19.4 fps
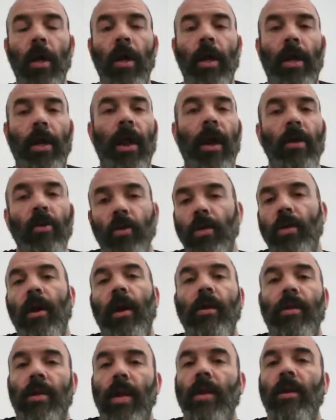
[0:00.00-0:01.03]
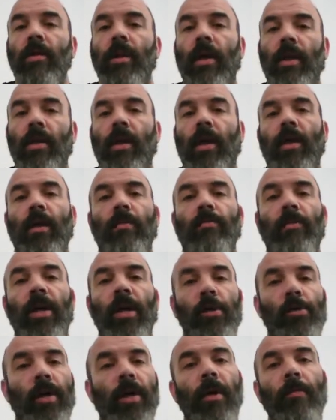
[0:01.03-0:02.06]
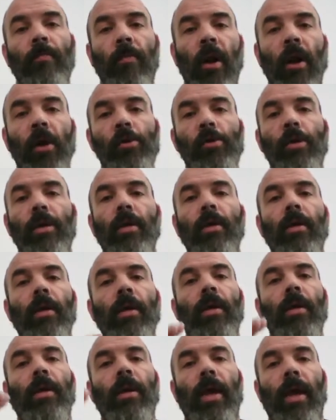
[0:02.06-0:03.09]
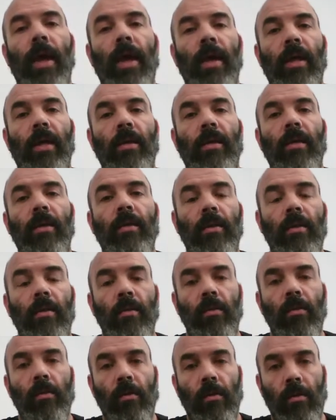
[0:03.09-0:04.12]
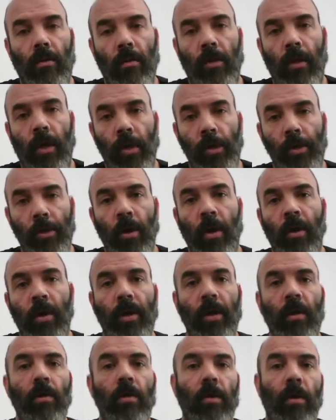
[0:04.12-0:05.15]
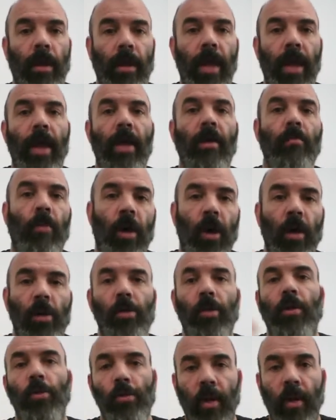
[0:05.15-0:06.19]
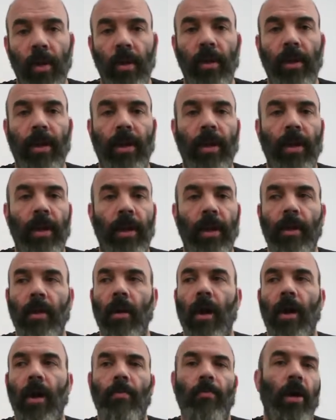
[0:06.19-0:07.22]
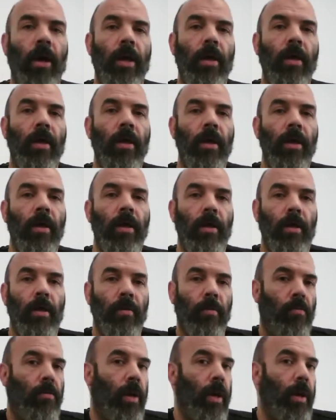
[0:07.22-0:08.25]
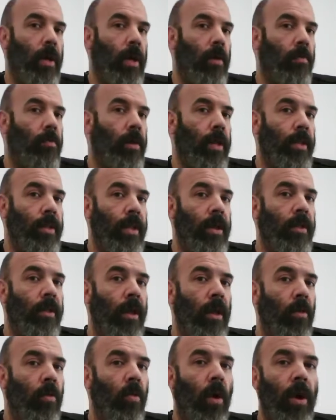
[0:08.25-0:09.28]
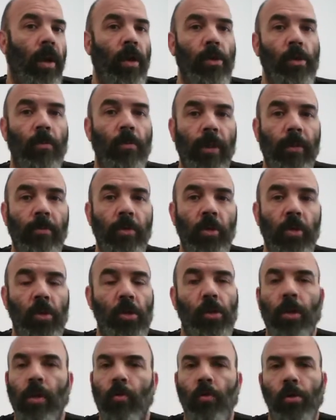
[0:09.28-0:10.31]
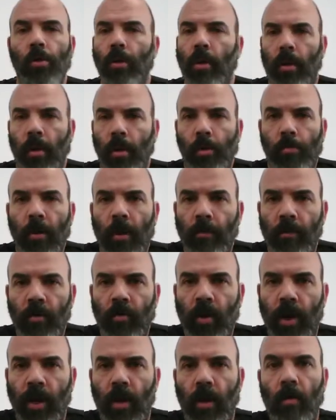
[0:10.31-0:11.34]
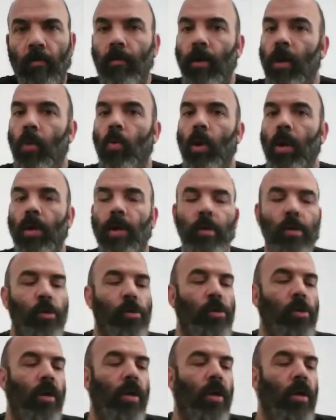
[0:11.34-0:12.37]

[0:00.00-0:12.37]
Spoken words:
It actually got data that night because it kept pausing and starting again, pausing and starting again, and I got my data that I wanted, some images. It was an experiment to try it out, but it works.